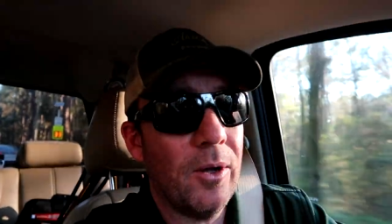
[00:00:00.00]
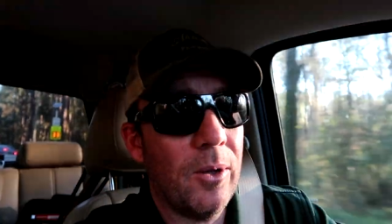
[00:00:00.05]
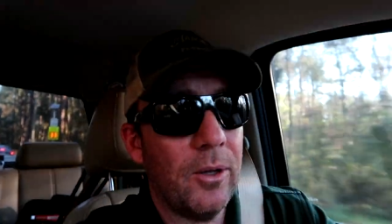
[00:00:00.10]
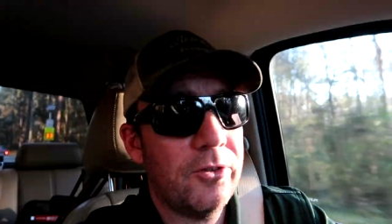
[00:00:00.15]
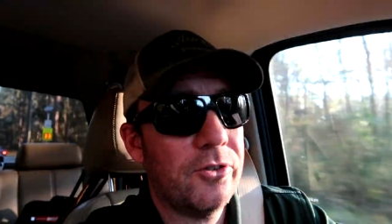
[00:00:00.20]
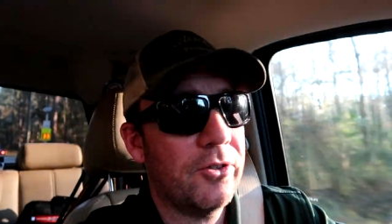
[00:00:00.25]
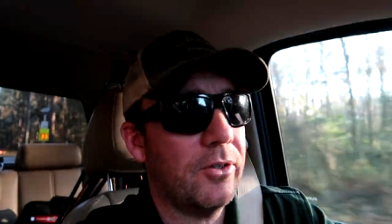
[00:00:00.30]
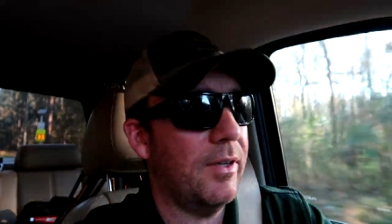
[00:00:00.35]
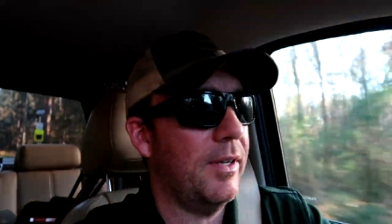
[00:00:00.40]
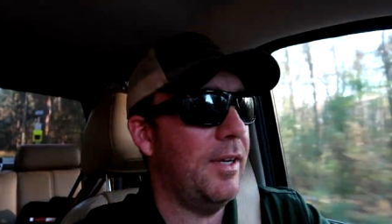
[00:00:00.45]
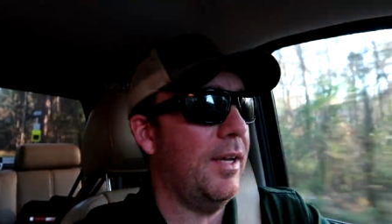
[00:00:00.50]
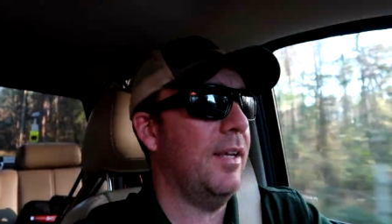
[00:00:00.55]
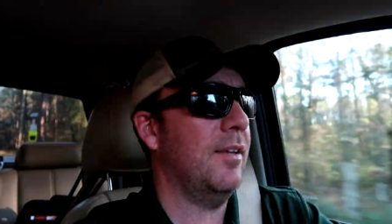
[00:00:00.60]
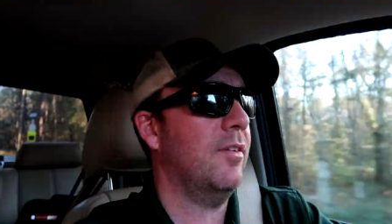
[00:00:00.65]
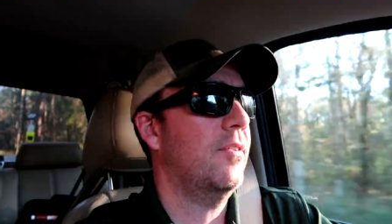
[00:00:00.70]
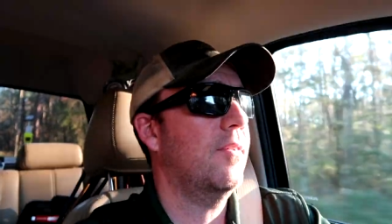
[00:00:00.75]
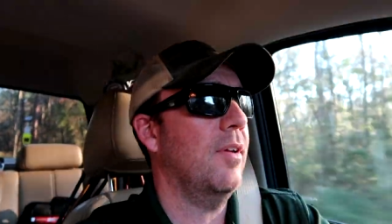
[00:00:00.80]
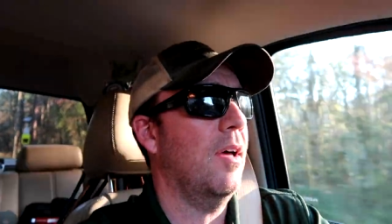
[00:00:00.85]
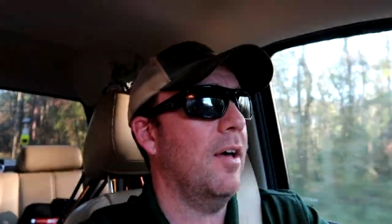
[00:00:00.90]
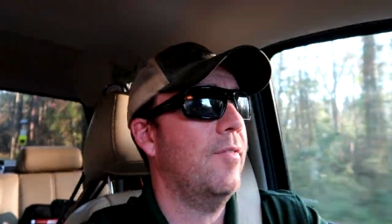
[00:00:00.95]
culture
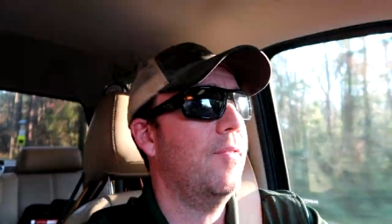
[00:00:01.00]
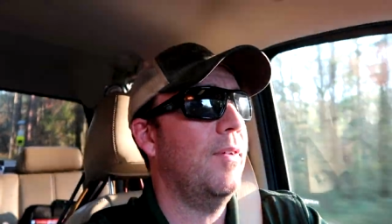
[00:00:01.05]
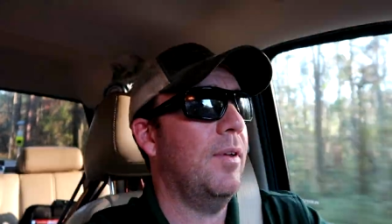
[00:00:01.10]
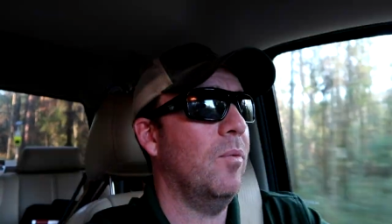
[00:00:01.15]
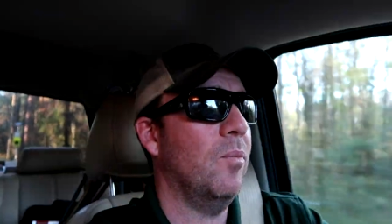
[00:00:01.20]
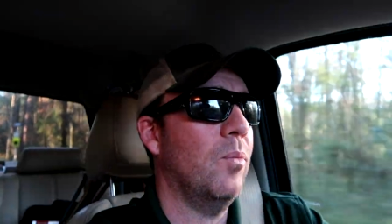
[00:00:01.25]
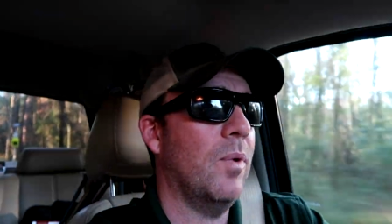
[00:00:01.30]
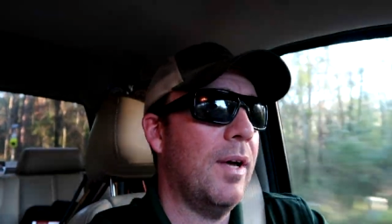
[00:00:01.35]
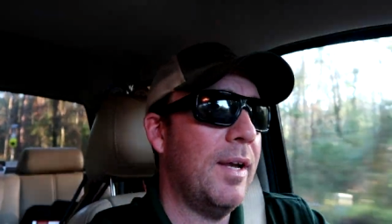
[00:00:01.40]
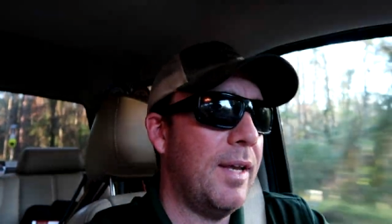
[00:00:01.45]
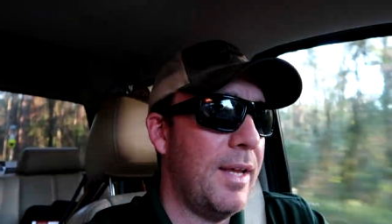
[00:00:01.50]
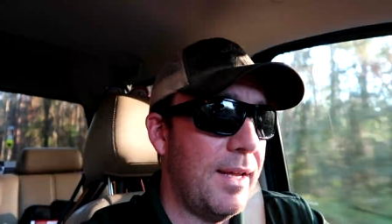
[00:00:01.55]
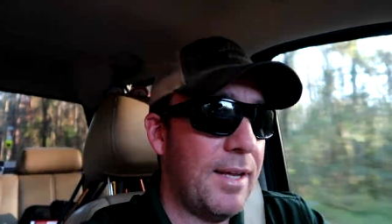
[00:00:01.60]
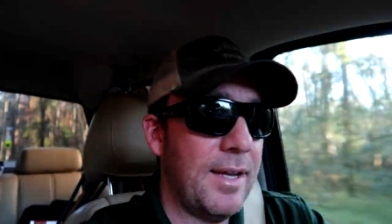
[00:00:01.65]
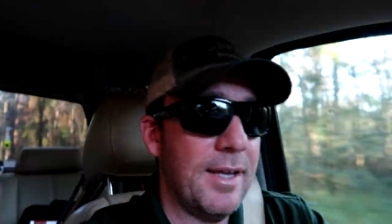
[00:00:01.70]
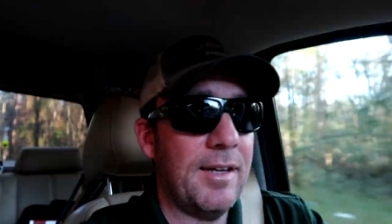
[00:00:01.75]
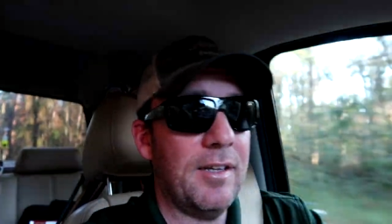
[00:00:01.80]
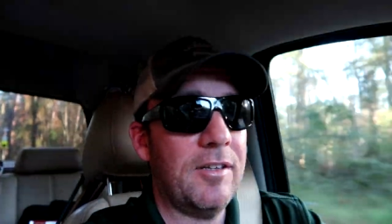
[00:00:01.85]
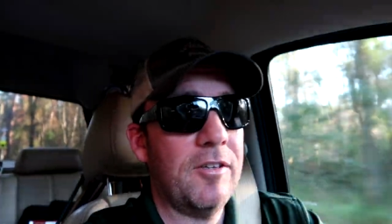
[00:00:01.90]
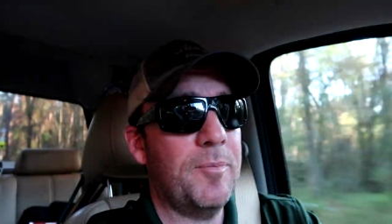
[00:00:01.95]
and stuff and what he
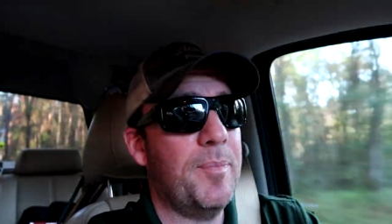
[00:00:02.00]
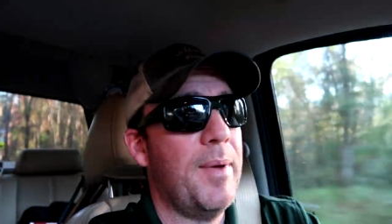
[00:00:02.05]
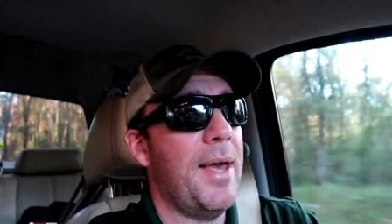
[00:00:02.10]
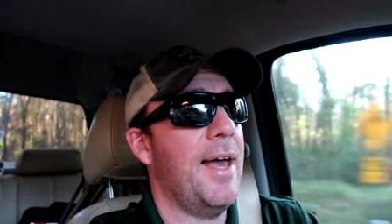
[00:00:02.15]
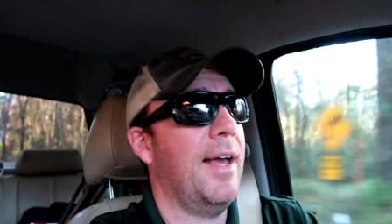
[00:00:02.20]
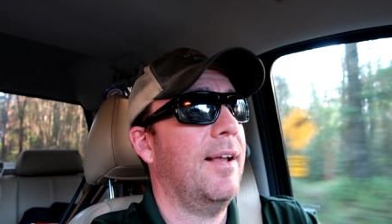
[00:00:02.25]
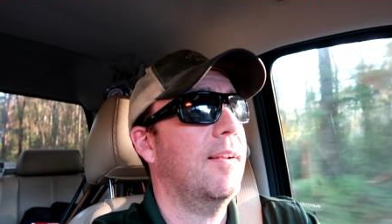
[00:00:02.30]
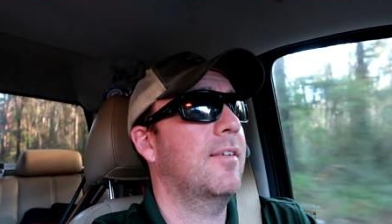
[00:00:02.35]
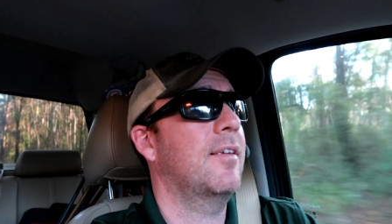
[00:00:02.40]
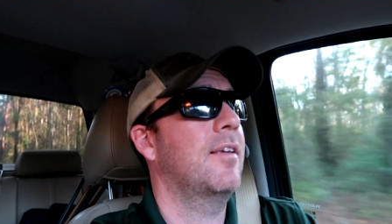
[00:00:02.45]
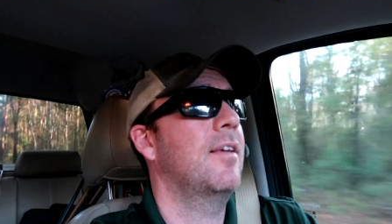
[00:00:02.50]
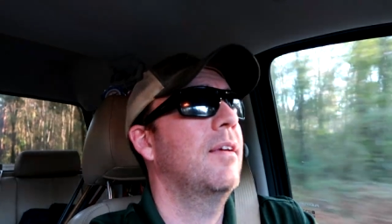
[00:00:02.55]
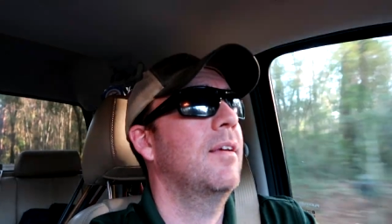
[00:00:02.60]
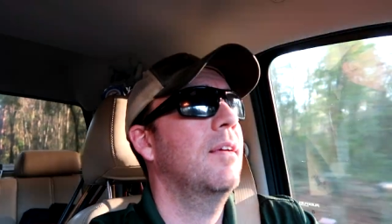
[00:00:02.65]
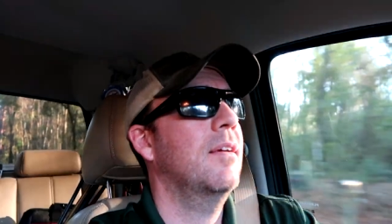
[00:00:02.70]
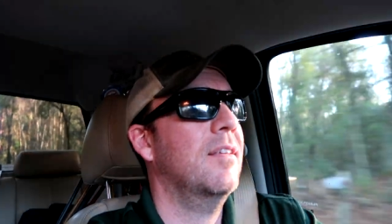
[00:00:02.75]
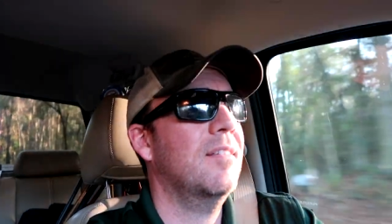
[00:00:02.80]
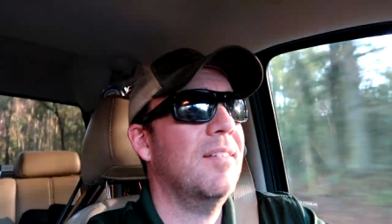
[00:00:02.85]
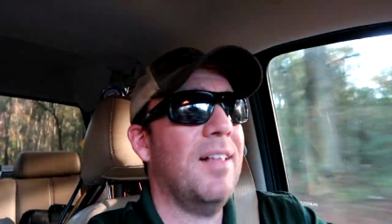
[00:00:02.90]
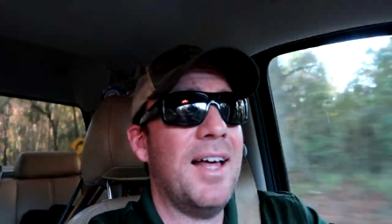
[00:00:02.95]
can expect.
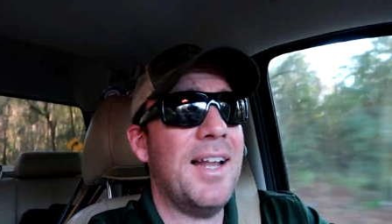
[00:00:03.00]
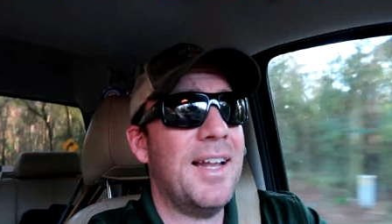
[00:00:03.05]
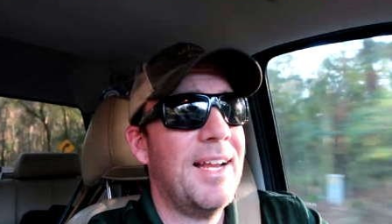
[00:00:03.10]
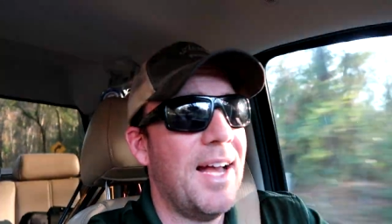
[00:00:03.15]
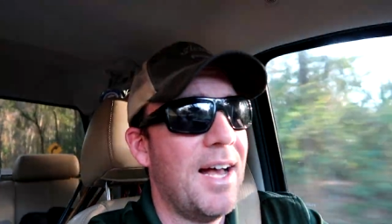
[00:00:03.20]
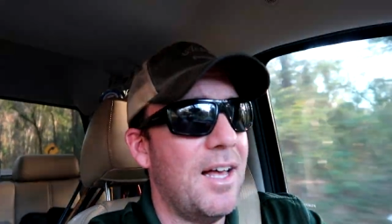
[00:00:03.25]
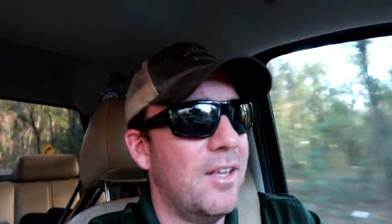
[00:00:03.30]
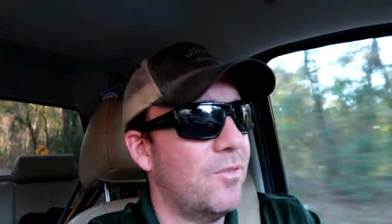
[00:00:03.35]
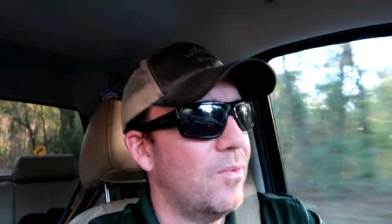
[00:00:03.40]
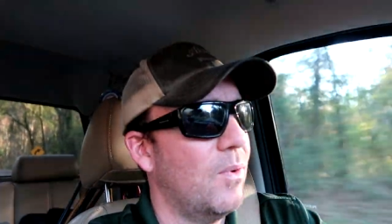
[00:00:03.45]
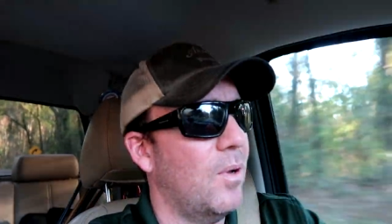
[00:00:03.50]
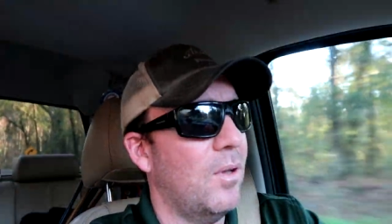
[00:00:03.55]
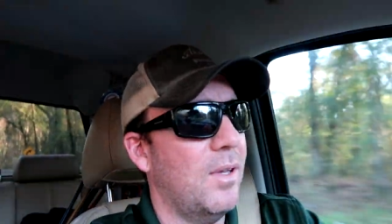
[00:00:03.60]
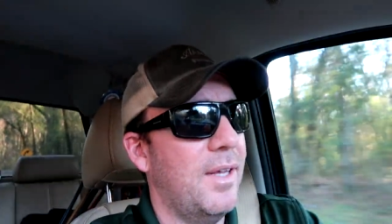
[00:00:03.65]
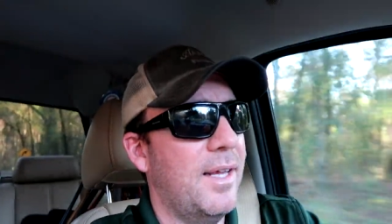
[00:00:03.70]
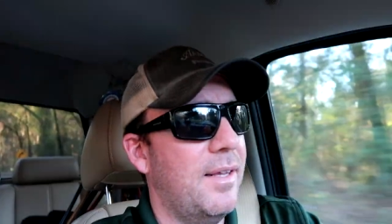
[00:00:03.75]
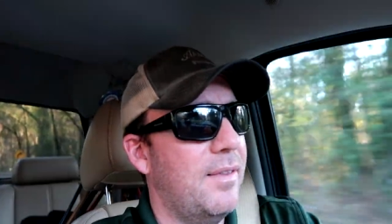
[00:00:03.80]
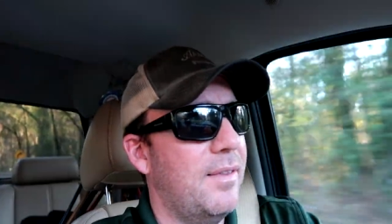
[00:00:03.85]
Because a lot of guys roll